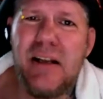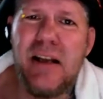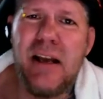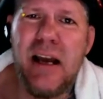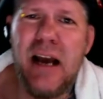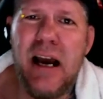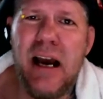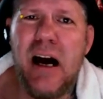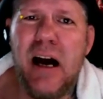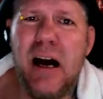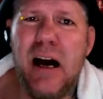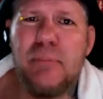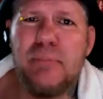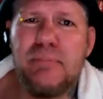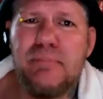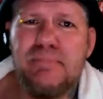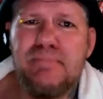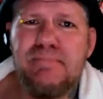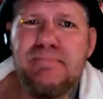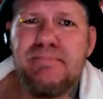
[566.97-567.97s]

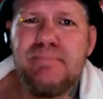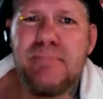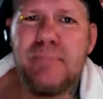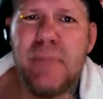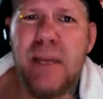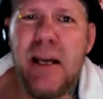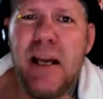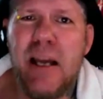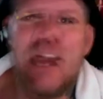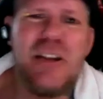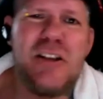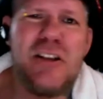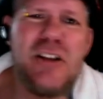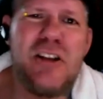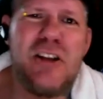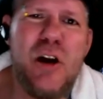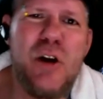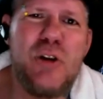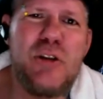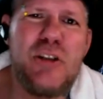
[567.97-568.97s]
and
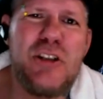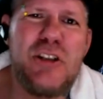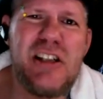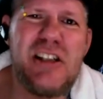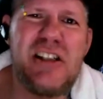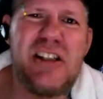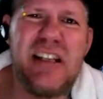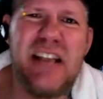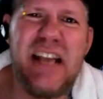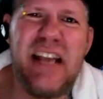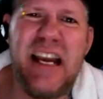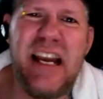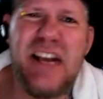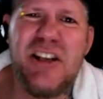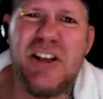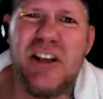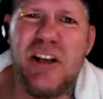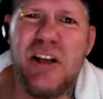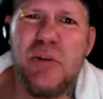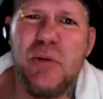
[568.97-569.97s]
so just in case
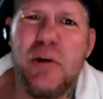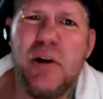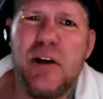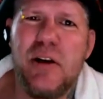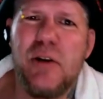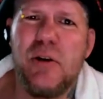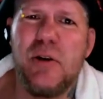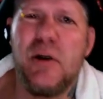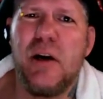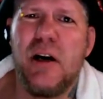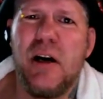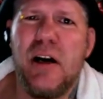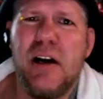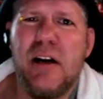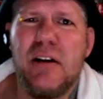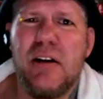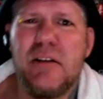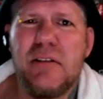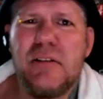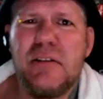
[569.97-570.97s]
you didn't want
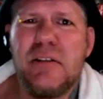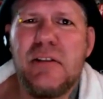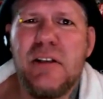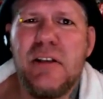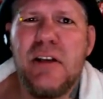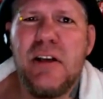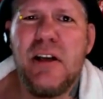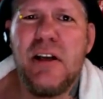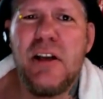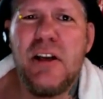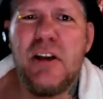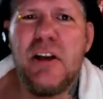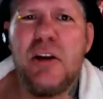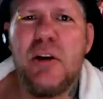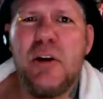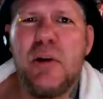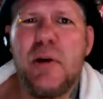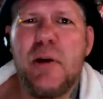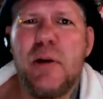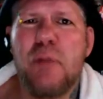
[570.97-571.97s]

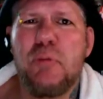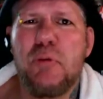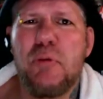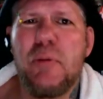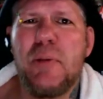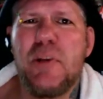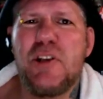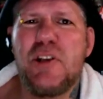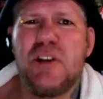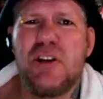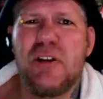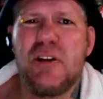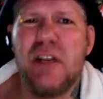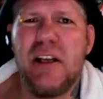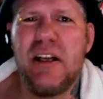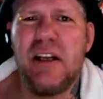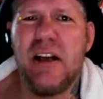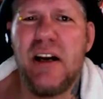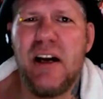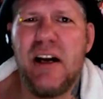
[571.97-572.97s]
to
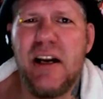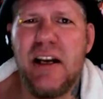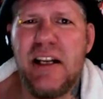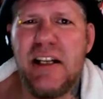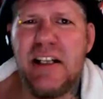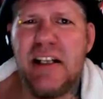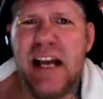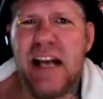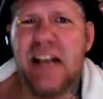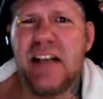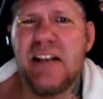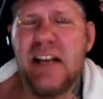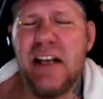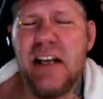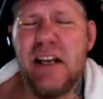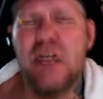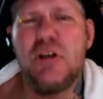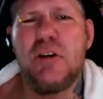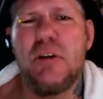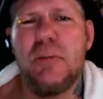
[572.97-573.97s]
prematurely
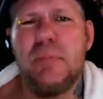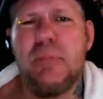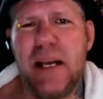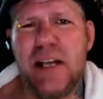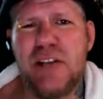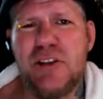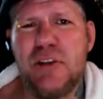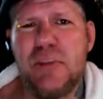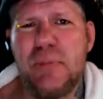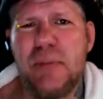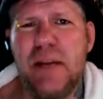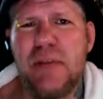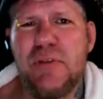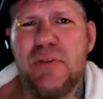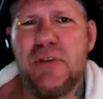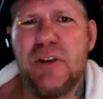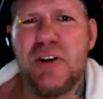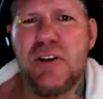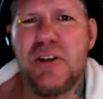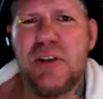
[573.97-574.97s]
ejaculate, you could masturbate
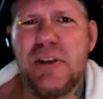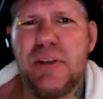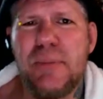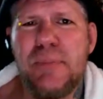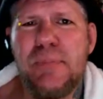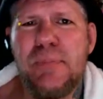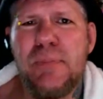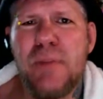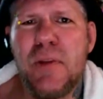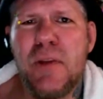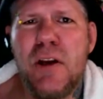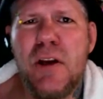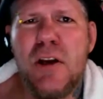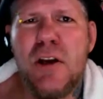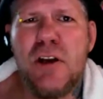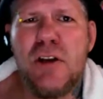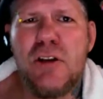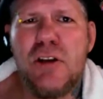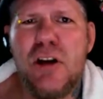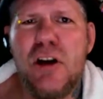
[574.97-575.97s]
first.
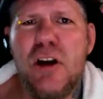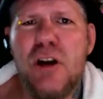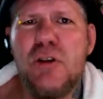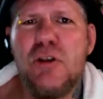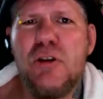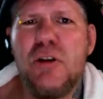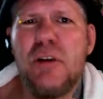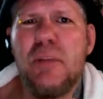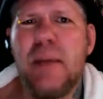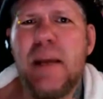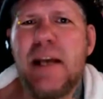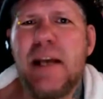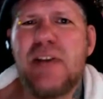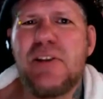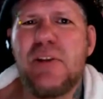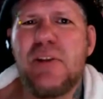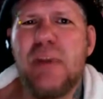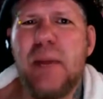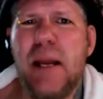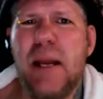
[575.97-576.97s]
So you could
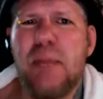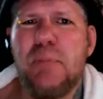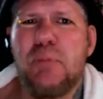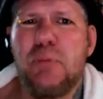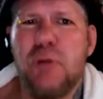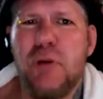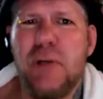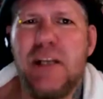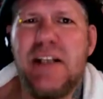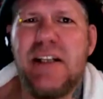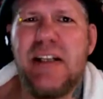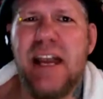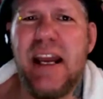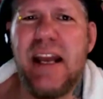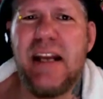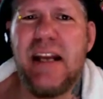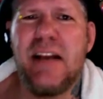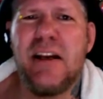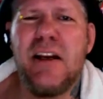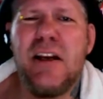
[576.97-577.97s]
masturbate
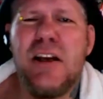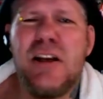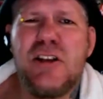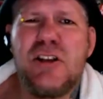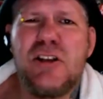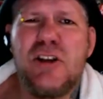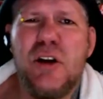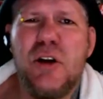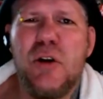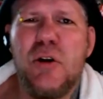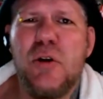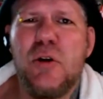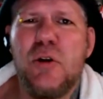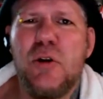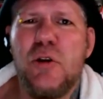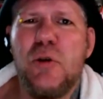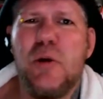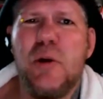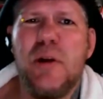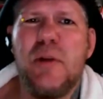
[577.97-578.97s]
pre-date, so
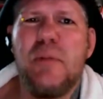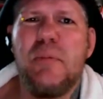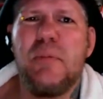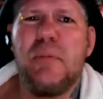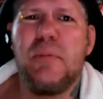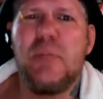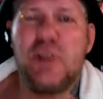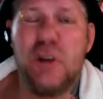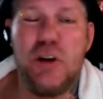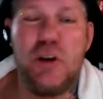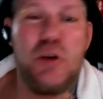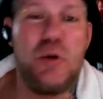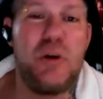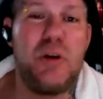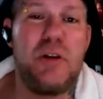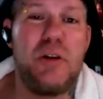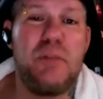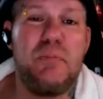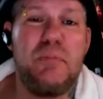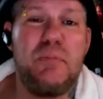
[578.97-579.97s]
you
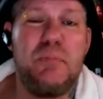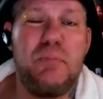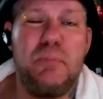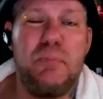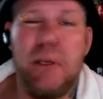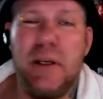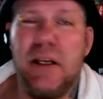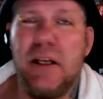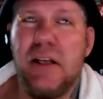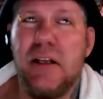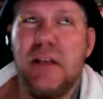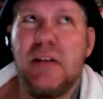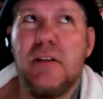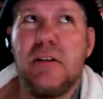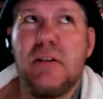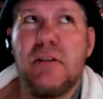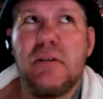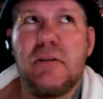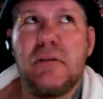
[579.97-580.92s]
would be,